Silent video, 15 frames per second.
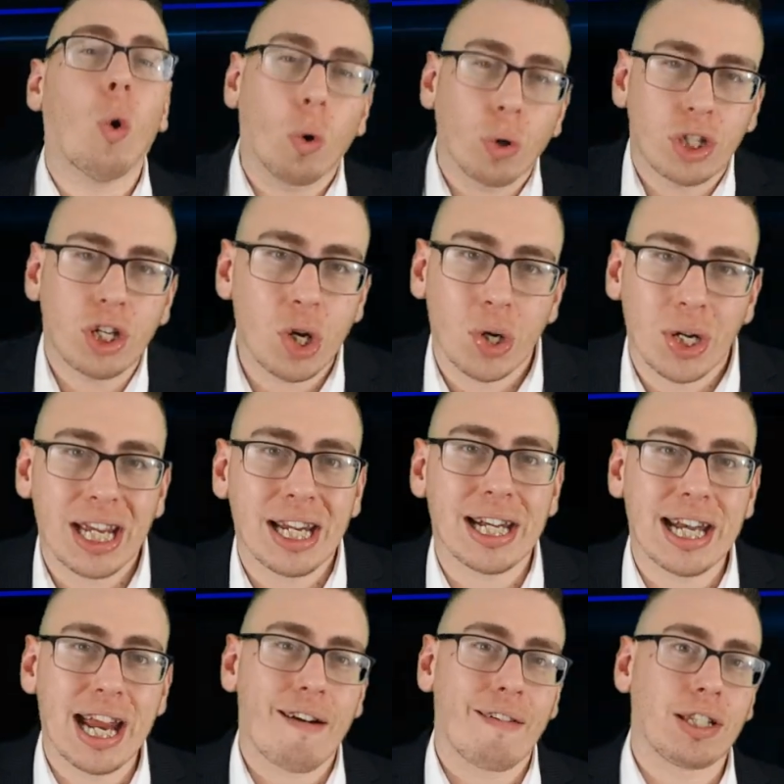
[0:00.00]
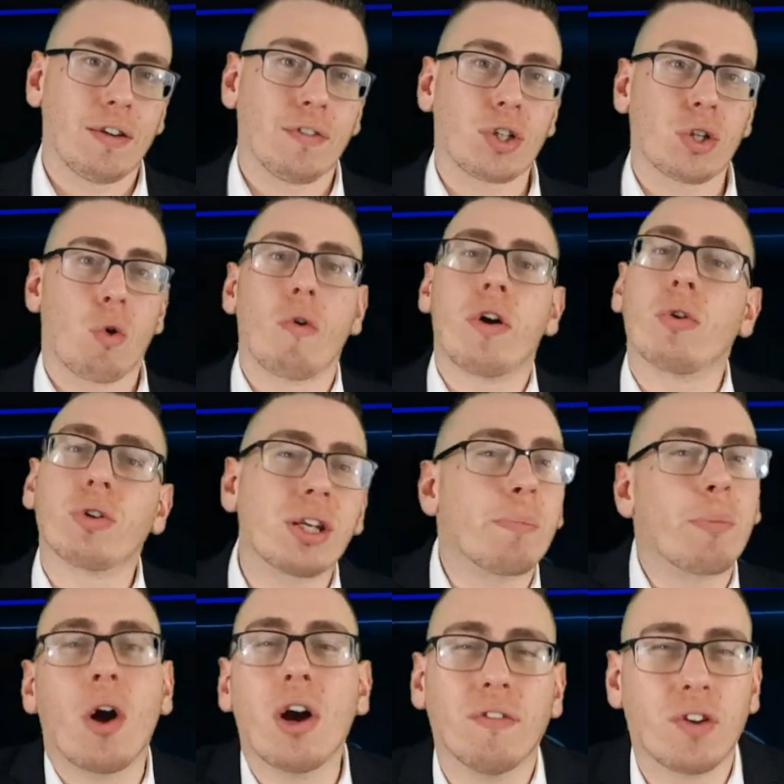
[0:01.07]
Or do you need a narrative story or
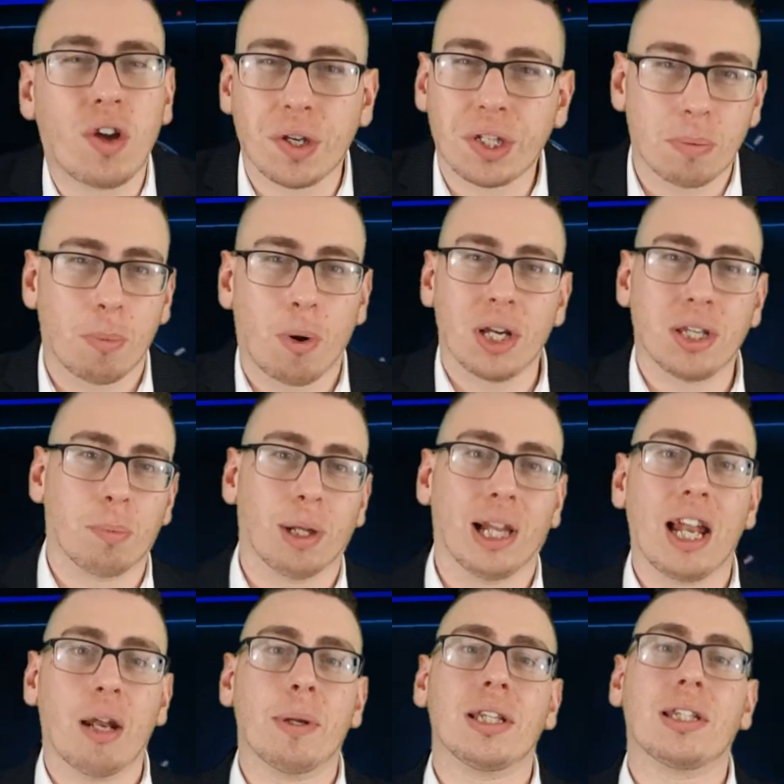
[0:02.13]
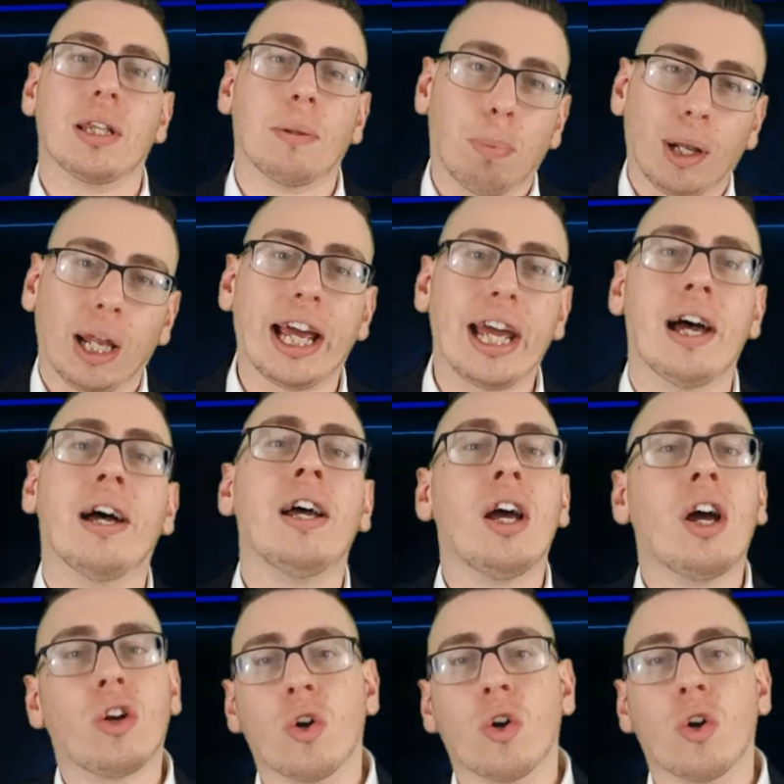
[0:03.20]
some kind of customizable element to the player,